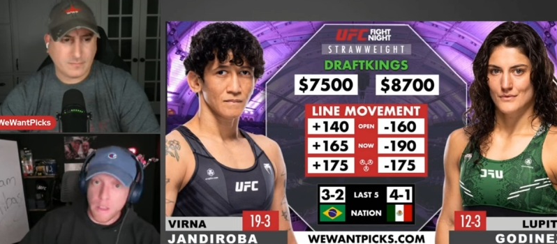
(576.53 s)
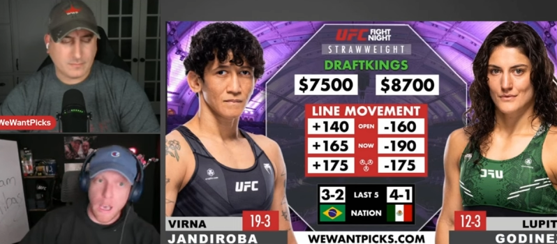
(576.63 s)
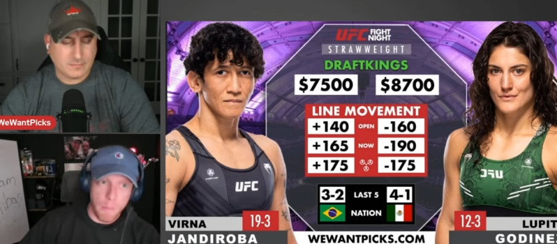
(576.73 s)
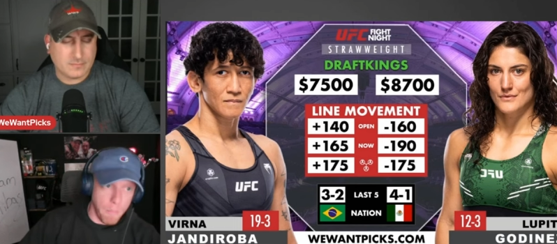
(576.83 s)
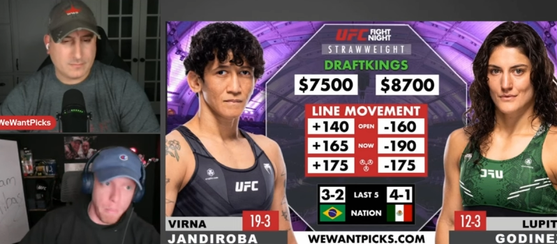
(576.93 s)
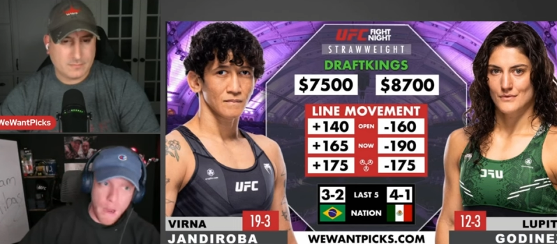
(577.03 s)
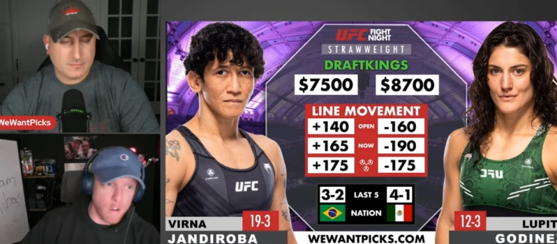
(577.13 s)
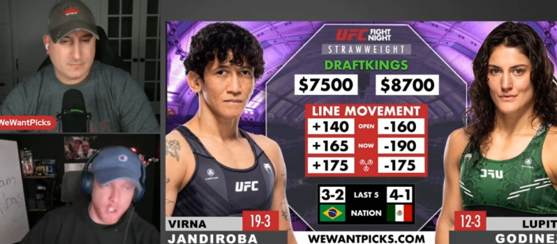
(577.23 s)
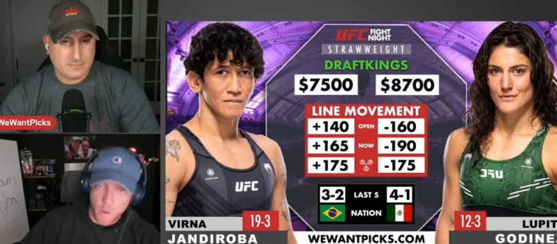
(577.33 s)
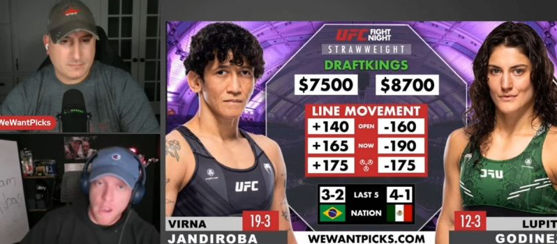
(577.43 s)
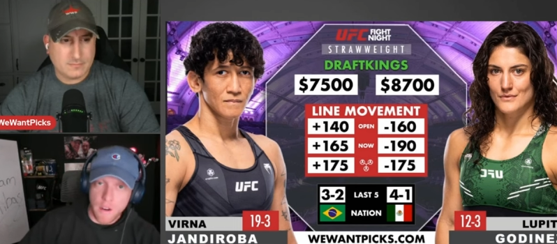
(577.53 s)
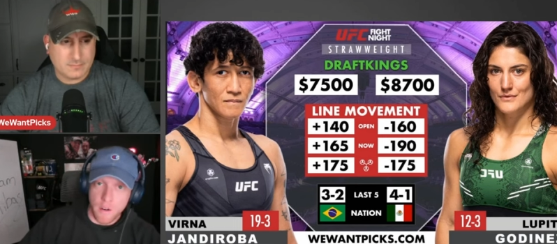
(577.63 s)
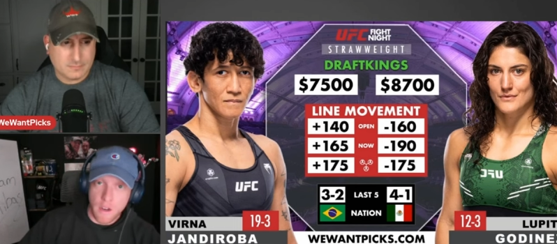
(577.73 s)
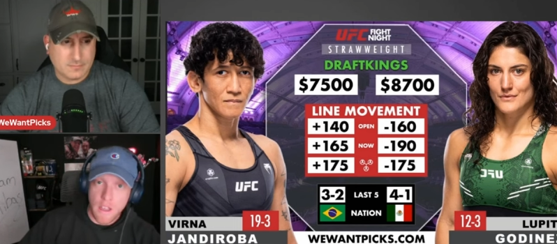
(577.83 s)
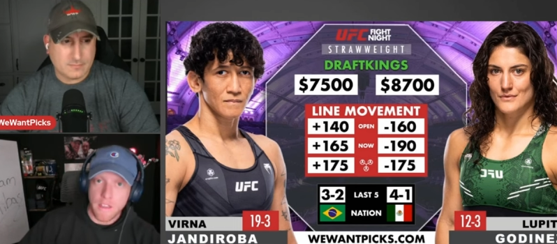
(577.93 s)
Speaker 1: a better
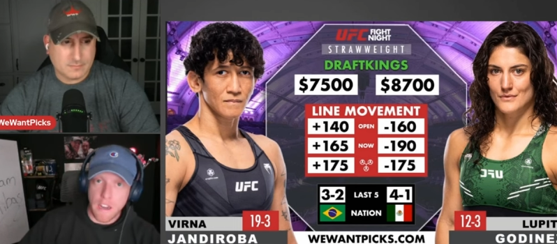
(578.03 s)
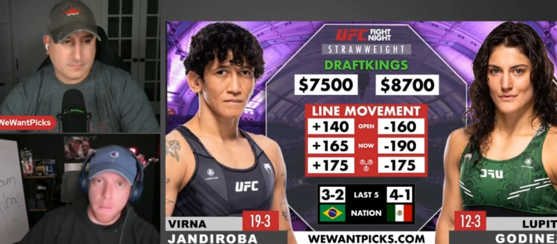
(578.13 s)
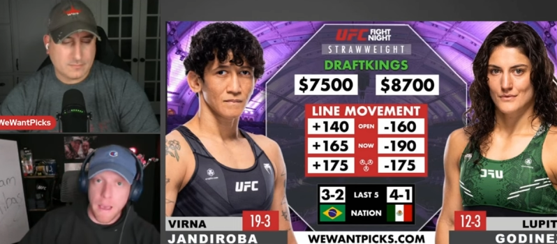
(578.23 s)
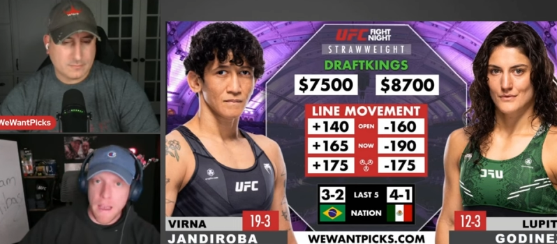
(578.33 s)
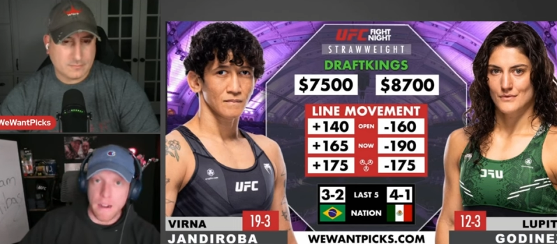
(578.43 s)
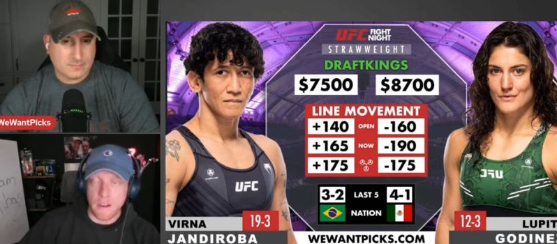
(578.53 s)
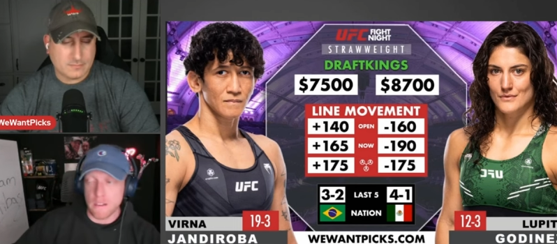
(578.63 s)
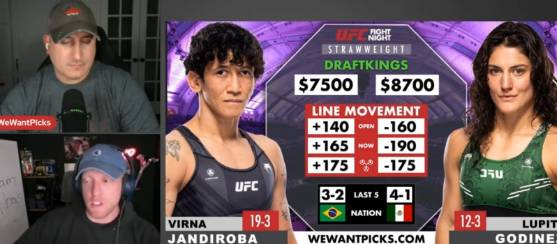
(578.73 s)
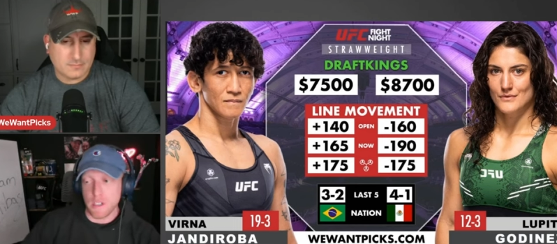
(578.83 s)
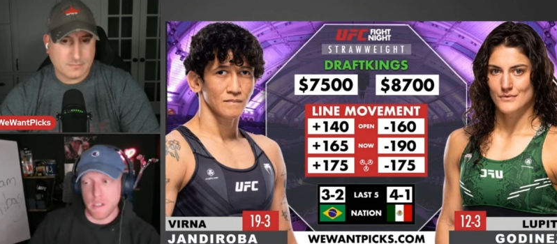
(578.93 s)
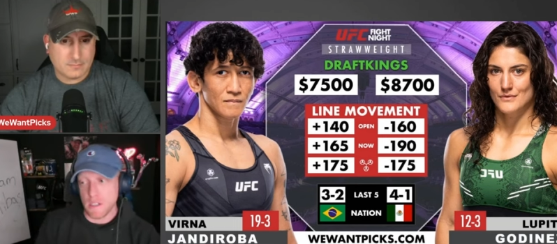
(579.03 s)
striker than Amanda, and she's